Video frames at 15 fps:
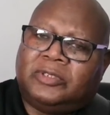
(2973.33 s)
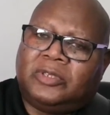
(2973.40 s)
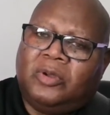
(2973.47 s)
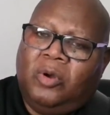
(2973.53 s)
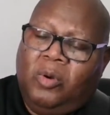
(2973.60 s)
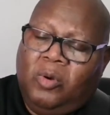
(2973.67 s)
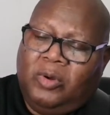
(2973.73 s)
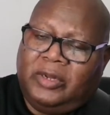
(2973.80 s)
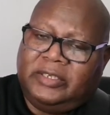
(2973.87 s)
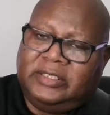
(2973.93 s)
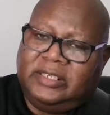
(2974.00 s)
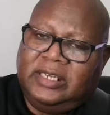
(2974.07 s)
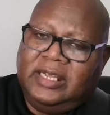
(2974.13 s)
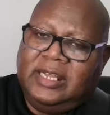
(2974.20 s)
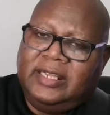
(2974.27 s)

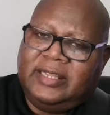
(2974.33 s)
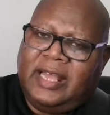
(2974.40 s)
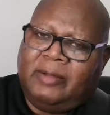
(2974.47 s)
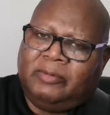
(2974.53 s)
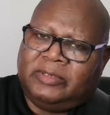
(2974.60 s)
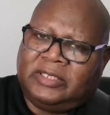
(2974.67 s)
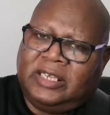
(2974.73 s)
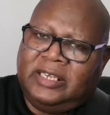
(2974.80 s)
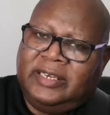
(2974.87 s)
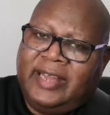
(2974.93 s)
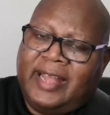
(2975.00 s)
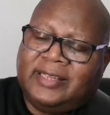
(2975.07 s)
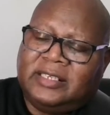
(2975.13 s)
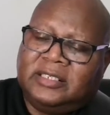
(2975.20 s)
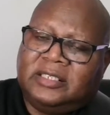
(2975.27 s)
chords that was
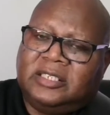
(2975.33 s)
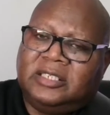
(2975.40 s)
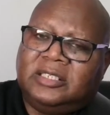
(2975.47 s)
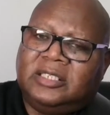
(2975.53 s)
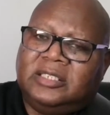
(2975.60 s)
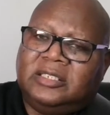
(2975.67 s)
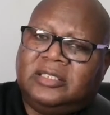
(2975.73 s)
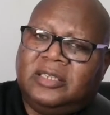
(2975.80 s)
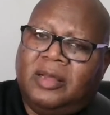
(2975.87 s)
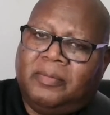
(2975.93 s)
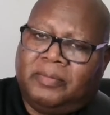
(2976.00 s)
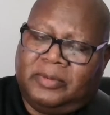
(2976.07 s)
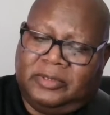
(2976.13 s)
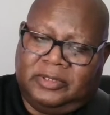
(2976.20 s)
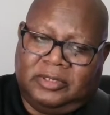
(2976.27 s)
connected to these
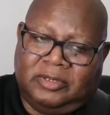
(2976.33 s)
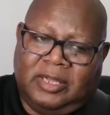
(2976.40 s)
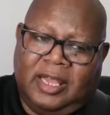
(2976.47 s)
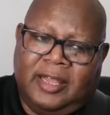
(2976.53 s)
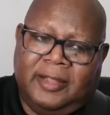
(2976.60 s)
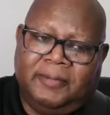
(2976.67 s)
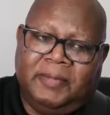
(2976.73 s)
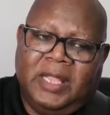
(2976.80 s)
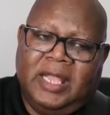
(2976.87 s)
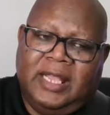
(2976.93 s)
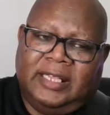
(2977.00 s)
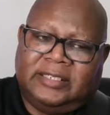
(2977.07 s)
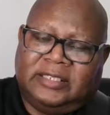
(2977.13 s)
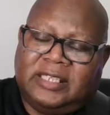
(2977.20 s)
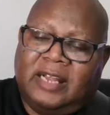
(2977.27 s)
numbers, okay?
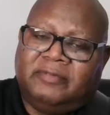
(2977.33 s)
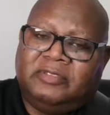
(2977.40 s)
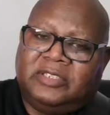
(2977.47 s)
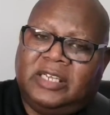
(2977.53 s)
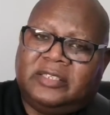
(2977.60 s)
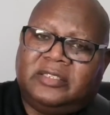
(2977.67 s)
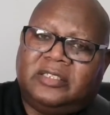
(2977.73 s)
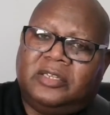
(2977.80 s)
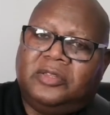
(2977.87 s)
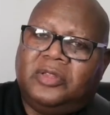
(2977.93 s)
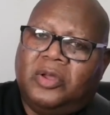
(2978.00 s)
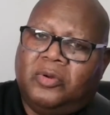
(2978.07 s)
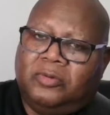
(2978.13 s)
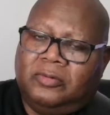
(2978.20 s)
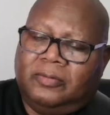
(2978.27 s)
Instead of just a
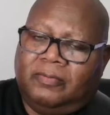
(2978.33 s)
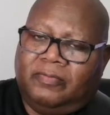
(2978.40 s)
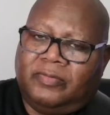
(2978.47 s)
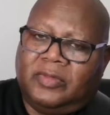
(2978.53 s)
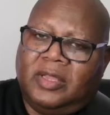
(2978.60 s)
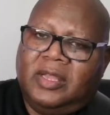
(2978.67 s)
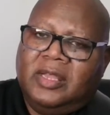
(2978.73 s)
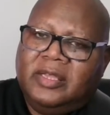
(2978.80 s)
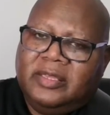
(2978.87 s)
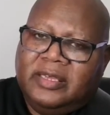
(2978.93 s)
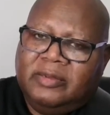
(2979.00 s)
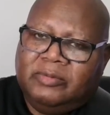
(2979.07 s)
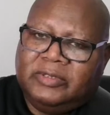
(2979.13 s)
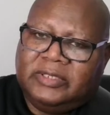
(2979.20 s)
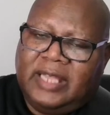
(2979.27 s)
note,
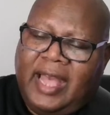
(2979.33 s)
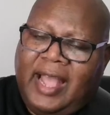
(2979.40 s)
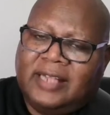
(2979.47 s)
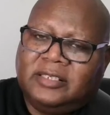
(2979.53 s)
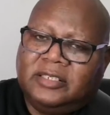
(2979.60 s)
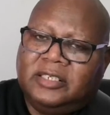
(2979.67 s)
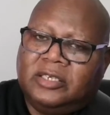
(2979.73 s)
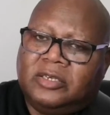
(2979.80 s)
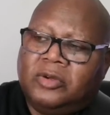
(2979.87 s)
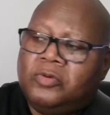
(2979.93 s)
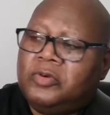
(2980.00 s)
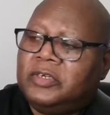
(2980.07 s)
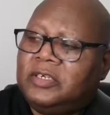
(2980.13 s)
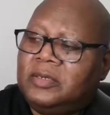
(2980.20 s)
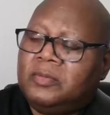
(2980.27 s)
it was actually a
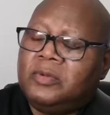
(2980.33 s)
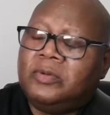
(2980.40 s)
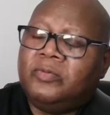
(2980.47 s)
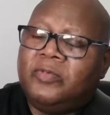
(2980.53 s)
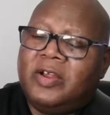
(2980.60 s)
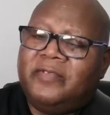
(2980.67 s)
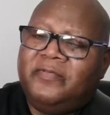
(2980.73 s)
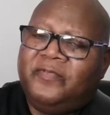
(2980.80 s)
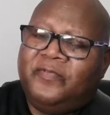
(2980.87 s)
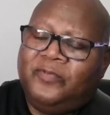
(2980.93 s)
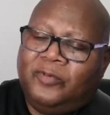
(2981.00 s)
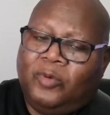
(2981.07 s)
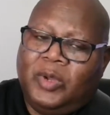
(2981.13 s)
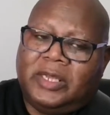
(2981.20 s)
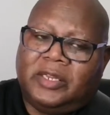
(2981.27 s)
chord. And I'm going to run
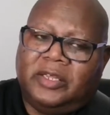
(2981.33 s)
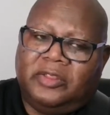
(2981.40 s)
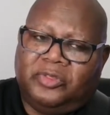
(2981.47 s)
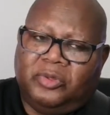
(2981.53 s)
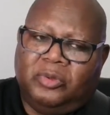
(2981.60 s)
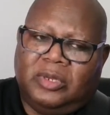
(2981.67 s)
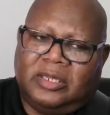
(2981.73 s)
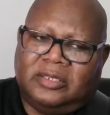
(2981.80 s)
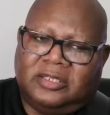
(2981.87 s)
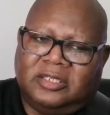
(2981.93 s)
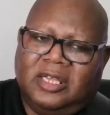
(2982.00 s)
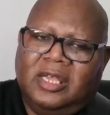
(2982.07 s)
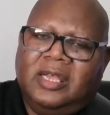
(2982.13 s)
quickly through this.